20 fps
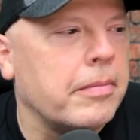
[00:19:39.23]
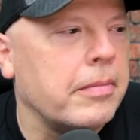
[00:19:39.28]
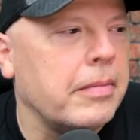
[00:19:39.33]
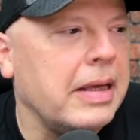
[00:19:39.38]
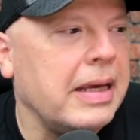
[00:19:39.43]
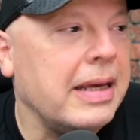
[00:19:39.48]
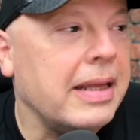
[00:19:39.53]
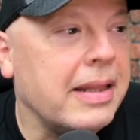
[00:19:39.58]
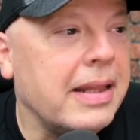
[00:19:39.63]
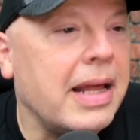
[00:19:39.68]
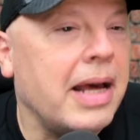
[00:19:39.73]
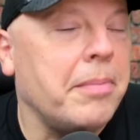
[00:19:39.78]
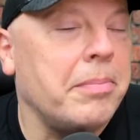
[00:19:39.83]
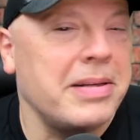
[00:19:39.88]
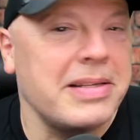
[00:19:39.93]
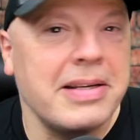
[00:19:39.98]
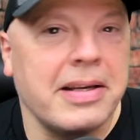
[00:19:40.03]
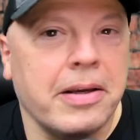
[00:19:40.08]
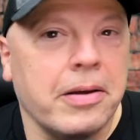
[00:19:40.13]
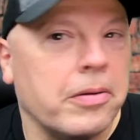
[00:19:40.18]
in that
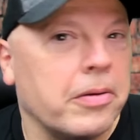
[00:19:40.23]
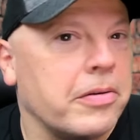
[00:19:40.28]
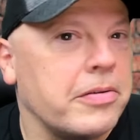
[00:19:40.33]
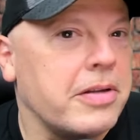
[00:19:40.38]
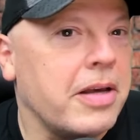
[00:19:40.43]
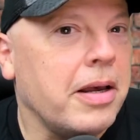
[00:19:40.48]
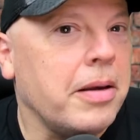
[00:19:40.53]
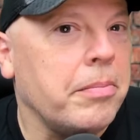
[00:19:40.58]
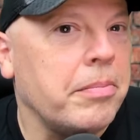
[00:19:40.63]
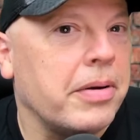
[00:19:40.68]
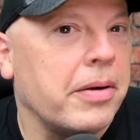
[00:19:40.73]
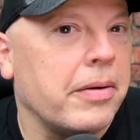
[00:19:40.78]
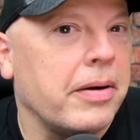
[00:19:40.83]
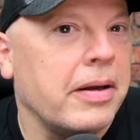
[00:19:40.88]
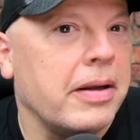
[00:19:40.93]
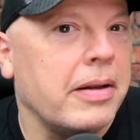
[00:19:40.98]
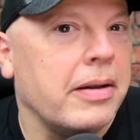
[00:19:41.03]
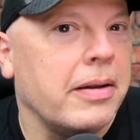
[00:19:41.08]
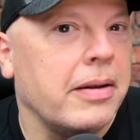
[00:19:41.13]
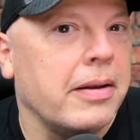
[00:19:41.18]
particular time
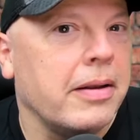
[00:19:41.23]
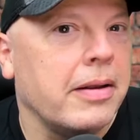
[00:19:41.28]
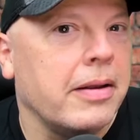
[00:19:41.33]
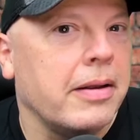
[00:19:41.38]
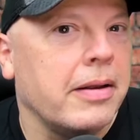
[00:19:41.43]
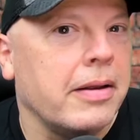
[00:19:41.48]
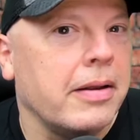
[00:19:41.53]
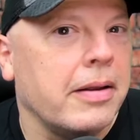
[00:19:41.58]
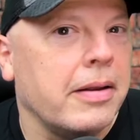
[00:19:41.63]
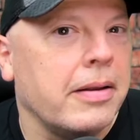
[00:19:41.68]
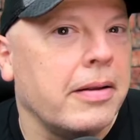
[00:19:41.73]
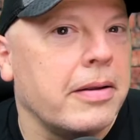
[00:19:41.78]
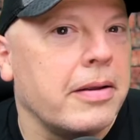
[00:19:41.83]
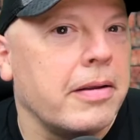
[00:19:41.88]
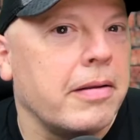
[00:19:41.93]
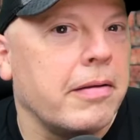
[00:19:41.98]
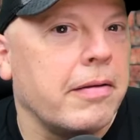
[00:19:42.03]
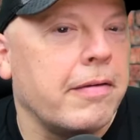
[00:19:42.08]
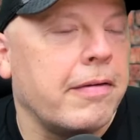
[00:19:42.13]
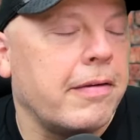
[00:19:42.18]
period?
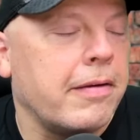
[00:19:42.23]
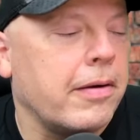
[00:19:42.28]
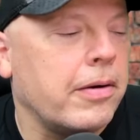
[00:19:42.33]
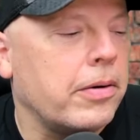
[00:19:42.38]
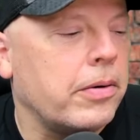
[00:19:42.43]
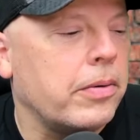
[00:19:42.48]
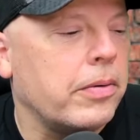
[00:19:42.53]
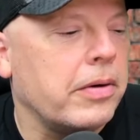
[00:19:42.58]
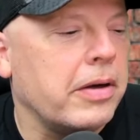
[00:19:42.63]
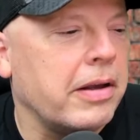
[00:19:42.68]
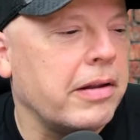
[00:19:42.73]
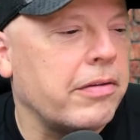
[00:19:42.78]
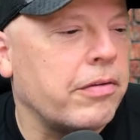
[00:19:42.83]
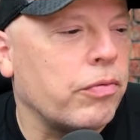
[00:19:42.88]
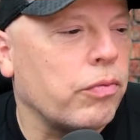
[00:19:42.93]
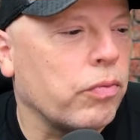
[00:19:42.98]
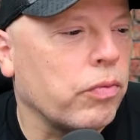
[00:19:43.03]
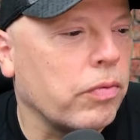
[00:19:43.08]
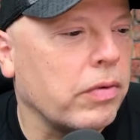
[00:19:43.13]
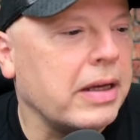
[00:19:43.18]
So
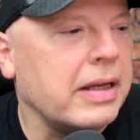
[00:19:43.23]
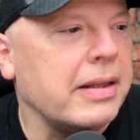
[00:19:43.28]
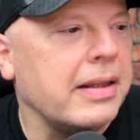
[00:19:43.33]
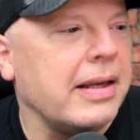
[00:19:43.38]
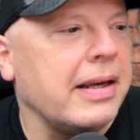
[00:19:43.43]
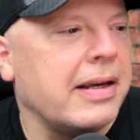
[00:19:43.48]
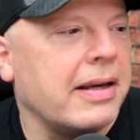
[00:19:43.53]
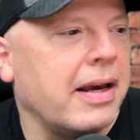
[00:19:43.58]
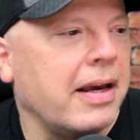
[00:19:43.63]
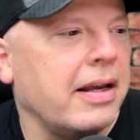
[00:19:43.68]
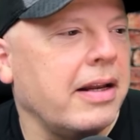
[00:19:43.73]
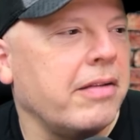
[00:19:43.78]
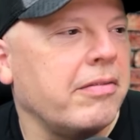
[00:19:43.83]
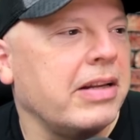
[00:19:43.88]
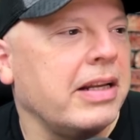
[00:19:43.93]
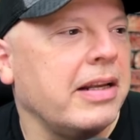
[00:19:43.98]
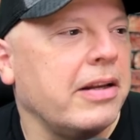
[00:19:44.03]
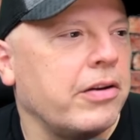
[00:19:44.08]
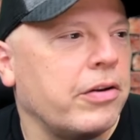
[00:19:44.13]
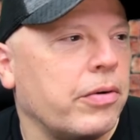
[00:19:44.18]
it's really kind of
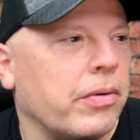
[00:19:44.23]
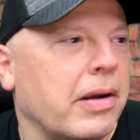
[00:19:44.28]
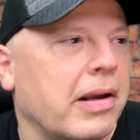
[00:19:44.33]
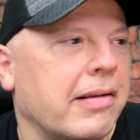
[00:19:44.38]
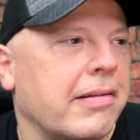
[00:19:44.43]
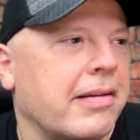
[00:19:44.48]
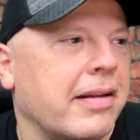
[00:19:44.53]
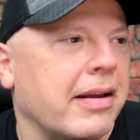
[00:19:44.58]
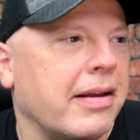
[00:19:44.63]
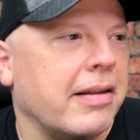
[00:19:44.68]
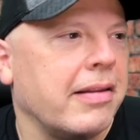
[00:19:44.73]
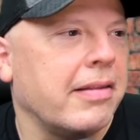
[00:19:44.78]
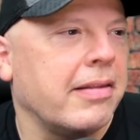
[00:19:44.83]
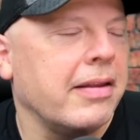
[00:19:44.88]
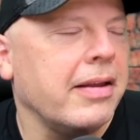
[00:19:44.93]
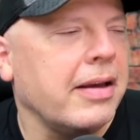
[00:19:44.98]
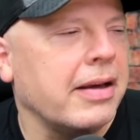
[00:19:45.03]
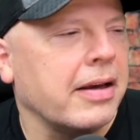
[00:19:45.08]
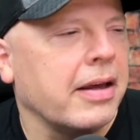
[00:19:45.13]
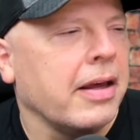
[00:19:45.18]
an interesting
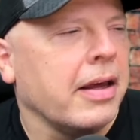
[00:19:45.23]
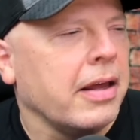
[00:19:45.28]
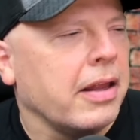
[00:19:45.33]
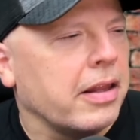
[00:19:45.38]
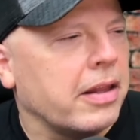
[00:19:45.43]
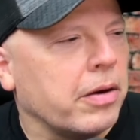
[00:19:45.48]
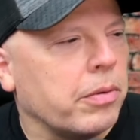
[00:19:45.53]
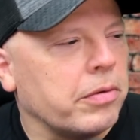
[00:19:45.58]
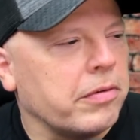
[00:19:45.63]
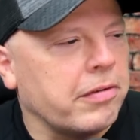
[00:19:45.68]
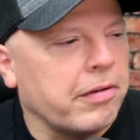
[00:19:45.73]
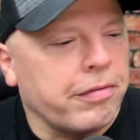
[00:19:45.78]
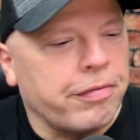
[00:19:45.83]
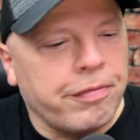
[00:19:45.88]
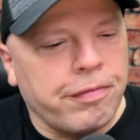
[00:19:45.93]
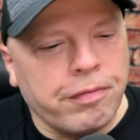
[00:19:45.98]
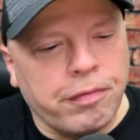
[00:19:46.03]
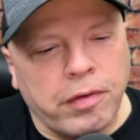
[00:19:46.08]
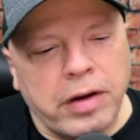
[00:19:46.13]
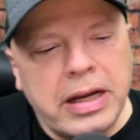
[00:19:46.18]
thing. There was a
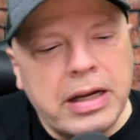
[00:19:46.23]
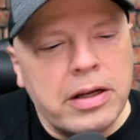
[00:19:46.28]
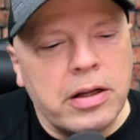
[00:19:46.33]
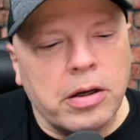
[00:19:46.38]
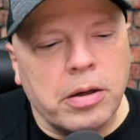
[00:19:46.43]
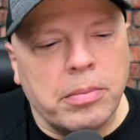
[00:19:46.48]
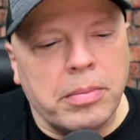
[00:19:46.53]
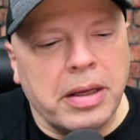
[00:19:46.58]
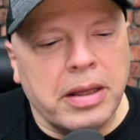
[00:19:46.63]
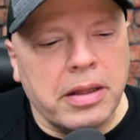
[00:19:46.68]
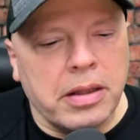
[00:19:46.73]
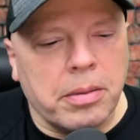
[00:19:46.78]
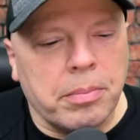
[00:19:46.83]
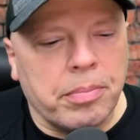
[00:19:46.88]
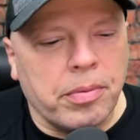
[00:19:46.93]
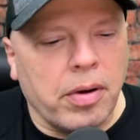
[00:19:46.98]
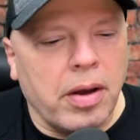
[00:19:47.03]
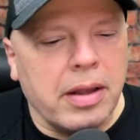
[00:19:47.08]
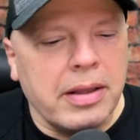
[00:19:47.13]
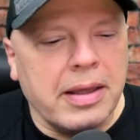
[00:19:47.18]
freedom in the
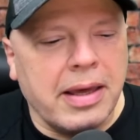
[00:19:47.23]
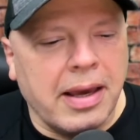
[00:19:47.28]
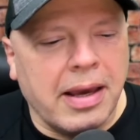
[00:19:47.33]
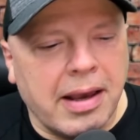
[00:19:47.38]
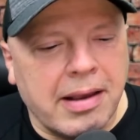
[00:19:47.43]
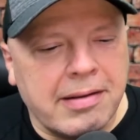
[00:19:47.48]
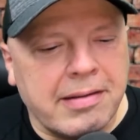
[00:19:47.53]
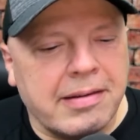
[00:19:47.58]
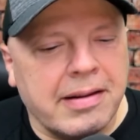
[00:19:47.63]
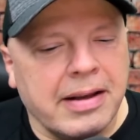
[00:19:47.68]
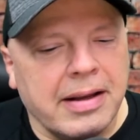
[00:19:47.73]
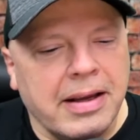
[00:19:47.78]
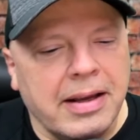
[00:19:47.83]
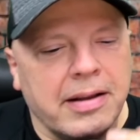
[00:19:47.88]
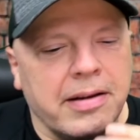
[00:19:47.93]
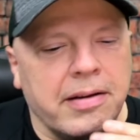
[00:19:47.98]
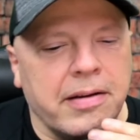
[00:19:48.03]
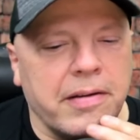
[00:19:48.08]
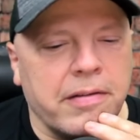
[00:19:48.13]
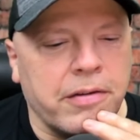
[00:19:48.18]
broadcasting
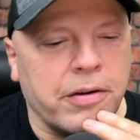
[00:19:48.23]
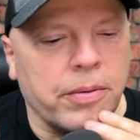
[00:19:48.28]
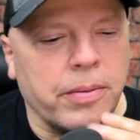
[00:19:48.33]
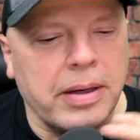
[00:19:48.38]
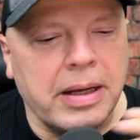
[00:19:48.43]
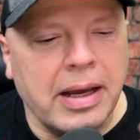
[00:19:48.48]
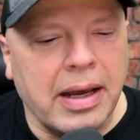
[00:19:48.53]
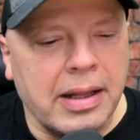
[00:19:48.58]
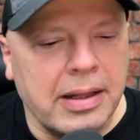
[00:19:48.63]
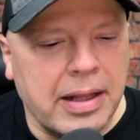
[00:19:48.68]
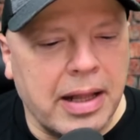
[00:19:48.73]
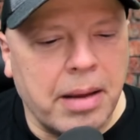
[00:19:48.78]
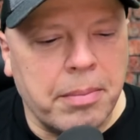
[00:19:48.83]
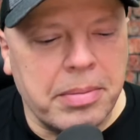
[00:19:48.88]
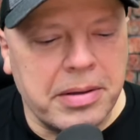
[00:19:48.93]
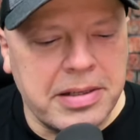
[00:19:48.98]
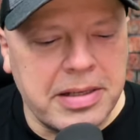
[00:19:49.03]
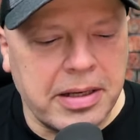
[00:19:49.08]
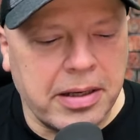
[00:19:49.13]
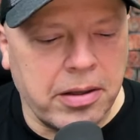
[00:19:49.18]
industry at that
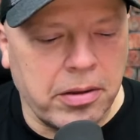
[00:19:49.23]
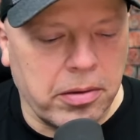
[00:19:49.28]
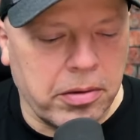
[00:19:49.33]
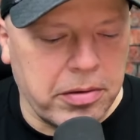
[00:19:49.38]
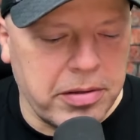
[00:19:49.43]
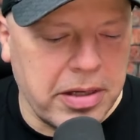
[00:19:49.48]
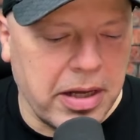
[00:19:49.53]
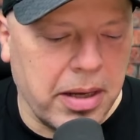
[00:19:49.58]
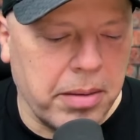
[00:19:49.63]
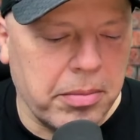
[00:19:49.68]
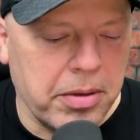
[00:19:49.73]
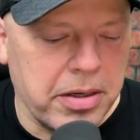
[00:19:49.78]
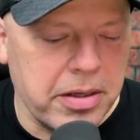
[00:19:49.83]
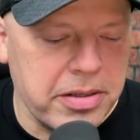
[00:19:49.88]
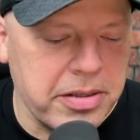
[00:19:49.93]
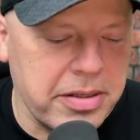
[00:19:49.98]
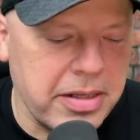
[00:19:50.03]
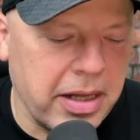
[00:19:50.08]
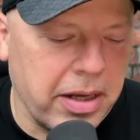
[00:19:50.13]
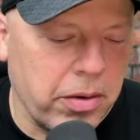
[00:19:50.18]
particular time,
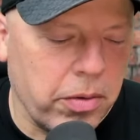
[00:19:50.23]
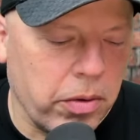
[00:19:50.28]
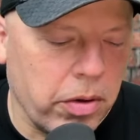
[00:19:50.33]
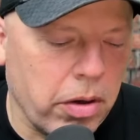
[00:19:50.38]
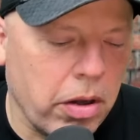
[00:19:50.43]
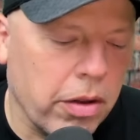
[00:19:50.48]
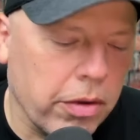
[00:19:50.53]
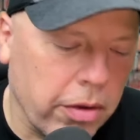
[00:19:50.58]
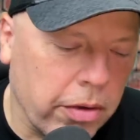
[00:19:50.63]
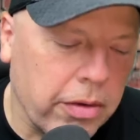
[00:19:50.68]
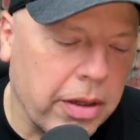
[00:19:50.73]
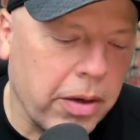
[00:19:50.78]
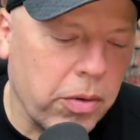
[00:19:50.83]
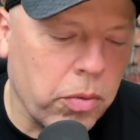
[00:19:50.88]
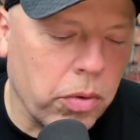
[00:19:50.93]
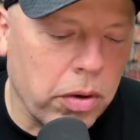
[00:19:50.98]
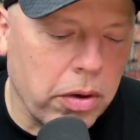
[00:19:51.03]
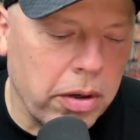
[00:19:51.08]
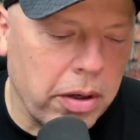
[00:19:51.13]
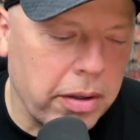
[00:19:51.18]
because although
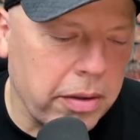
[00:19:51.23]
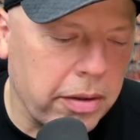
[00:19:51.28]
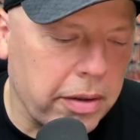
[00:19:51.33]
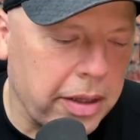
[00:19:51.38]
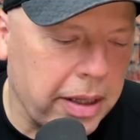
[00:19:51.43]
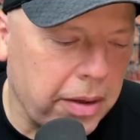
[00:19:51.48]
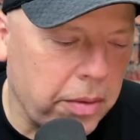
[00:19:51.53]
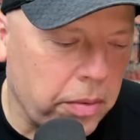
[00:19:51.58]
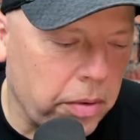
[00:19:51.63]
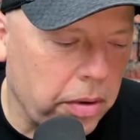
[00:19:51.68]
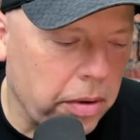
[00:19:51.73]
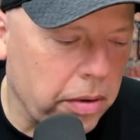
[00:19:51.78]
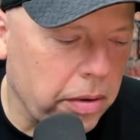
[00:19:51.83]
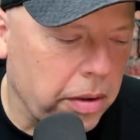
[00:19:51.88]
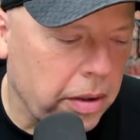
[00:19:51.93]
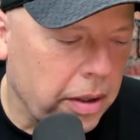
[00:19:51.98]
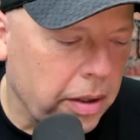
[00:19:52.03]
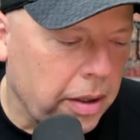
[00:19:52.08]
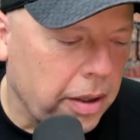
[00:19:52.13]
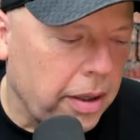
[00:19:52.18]
they were
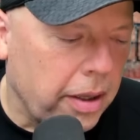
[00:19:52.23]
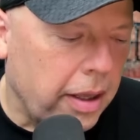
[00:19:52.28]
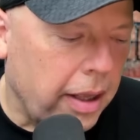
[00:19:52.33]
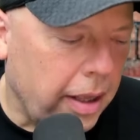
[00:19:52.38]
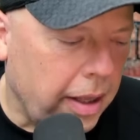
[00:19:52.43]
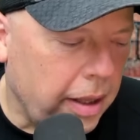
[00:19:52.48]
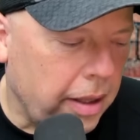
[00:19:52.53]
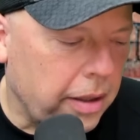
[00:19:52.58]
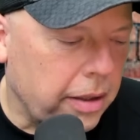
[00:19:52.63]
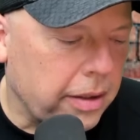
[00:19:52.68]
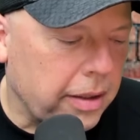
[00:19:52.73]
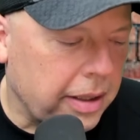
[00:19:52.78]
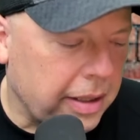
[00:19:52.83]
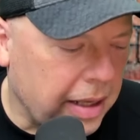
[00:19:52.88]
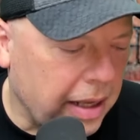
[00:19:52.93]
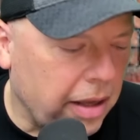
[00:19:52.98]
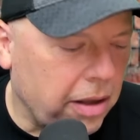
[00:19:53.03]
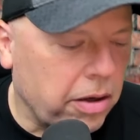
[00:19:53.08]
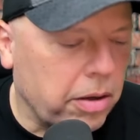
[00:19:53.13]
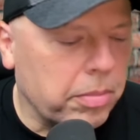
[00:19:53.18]
held
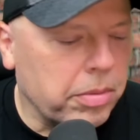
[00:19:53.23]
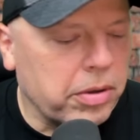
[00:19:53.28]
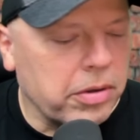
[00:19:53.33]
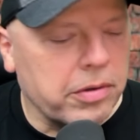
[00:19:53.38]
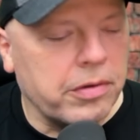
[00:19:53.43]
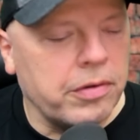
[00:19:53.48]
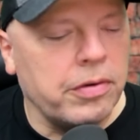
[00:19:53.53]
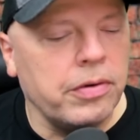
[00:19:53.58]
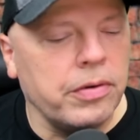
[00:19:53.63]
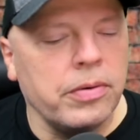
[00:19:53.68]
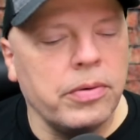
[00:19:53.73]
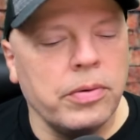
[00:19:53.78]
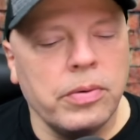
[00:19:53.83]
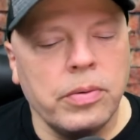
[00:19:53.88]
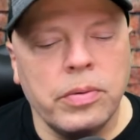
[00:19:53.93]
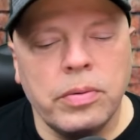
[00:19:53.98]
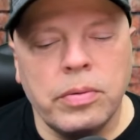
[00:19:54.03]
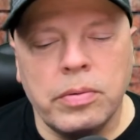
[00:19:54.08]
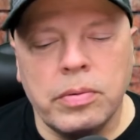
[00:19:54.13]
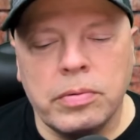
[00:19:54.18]
accountable
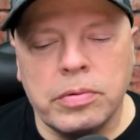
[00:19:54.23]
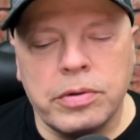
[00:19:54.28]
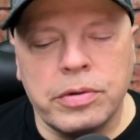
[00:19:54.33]
to